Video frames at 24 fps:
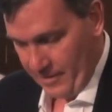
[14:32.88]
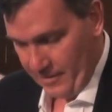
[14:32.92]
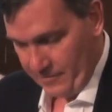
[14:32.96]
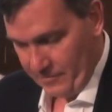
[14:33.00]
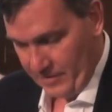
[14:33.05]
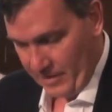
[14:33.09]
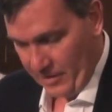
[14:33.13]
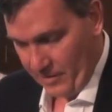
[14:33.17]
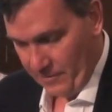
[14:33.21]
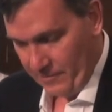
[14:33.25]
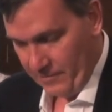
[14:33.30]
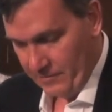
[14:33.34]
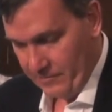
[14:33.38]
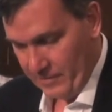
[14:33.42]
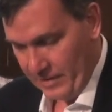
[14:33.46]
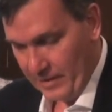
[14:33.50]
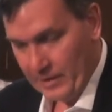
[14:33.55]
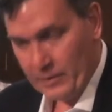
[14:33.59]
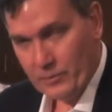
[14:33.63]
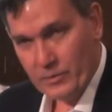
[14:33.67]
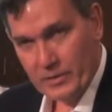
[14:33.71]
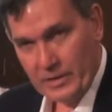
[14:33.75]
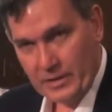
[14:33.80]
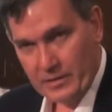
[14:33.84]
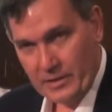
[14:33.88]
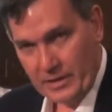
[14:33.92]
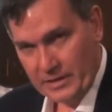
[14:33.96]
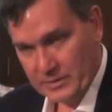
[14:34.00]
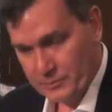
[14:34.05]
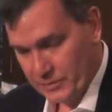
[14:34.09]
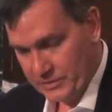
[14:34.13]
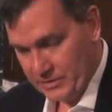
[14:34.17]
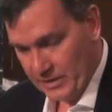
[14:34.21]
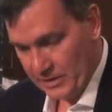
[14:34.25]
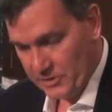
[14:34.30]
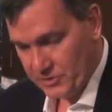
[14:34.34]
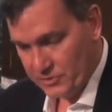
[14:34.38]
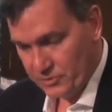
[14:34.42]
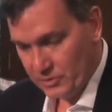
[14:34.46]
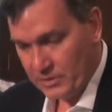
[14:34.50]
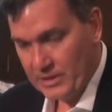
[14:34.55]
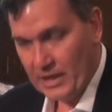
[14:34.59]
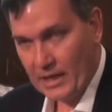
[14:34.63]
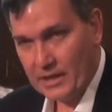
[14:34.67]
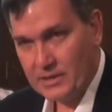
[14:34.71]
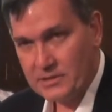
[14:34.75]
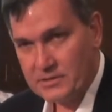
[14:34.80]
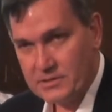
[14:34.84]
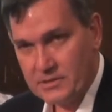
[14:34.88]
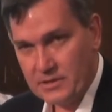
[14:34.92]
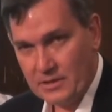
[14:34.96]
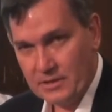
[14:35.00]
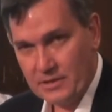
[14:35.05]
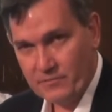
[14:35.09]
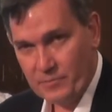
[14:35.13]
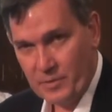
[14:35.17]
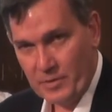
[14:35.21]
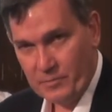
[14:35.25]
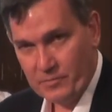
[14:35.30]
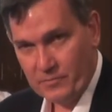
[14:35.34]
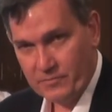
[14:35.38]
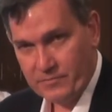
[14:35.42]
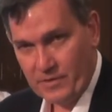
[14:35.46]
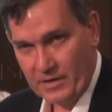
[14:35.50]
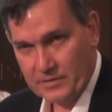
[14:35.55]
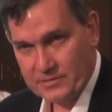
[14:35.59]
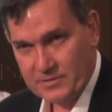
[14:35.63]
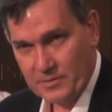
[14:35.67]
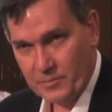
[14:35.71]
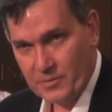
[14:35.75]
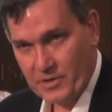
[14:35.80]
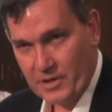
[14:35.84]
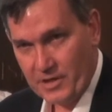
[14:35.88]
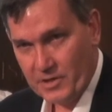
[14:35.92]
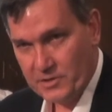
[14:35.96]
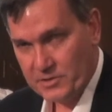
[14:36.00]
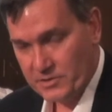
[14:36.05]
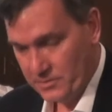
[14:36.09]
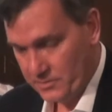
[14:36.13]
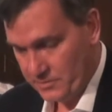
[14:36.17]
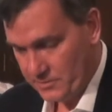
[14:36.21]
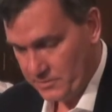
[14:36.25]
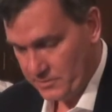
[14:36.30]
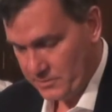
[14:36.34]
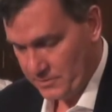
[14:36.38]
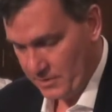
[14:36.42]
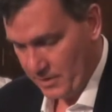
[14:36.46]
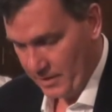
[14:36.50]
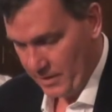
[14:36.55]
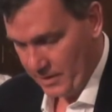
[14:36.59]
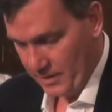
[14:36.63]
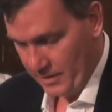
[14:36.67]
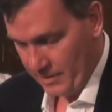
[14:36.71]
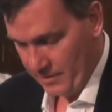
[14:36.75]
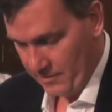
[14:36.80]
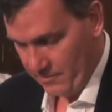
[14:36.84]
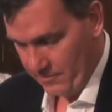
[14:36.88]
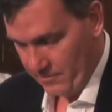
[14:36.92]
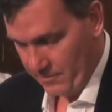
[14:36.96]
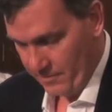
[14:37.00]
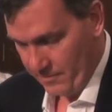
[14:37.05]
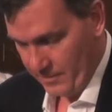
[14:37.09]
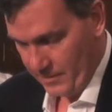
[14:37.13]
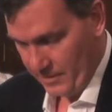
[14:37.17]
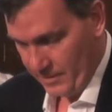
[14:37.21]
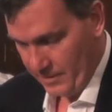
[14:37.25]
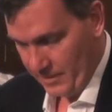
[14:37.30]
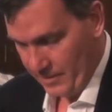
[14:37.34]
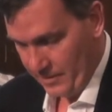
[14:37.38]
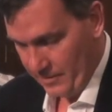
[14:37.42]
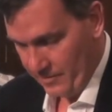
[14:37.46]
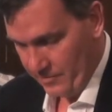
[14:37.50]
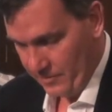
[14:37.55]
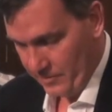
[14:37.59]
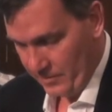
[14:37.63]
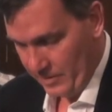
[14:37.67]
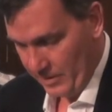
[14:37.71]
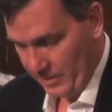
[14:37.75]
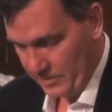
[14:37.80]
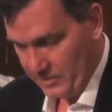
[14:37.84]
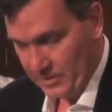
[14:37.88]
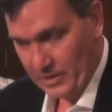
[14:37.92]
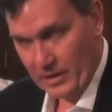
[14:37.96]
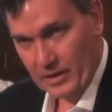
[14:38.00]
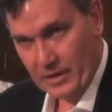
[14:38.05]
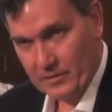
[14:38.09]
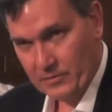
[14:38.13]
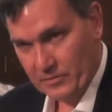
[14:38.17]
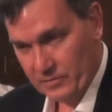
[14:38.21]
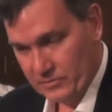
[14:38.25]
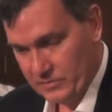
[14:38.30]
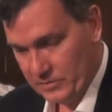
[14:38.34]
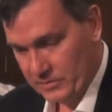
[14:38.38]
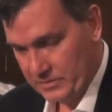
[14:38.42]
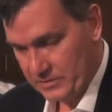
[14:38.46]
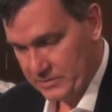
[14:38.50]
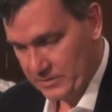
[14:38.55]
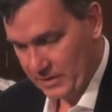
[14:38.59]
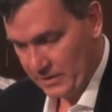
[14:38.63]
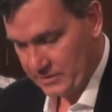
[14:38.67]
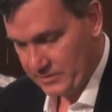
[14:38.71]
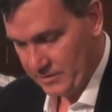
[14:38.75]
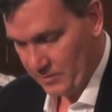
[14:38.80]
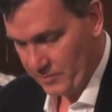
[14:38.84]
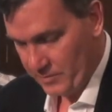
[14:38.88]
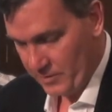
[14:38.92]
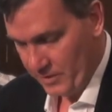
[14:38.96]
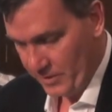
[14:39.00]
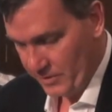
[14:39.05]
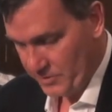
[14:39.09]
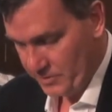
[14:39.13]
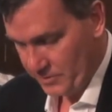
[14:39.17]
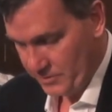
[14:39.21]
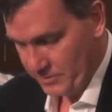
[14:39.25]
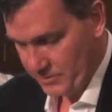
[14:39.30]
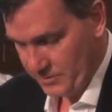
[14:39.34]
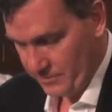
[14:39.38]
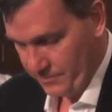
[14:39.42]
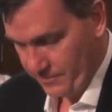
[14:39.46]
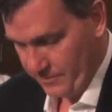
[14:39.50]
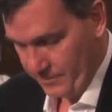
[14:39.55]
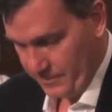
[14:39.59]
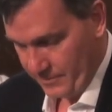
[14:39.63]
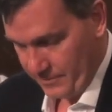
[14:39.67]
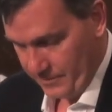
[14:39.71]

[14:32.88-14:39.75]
And there, there, there is potential counselling if people find some of the issues um, uh, and, uh, to discuss some of the issues.